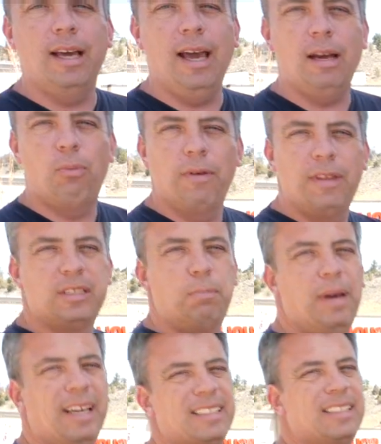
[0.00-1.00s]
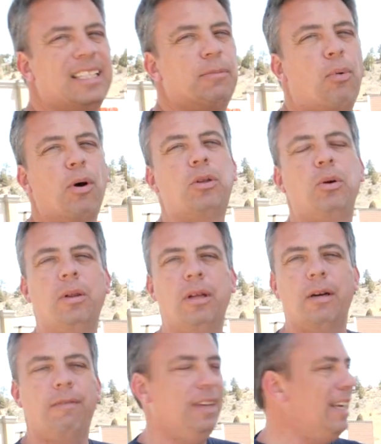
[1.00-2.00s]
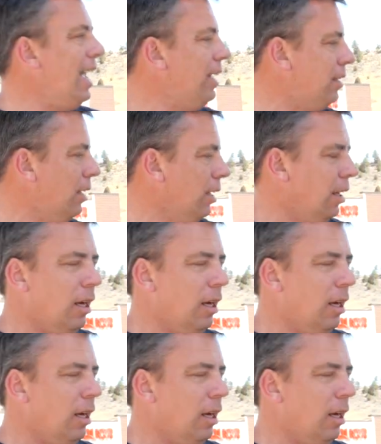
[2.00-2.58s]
tank with this big six point two liter V eight?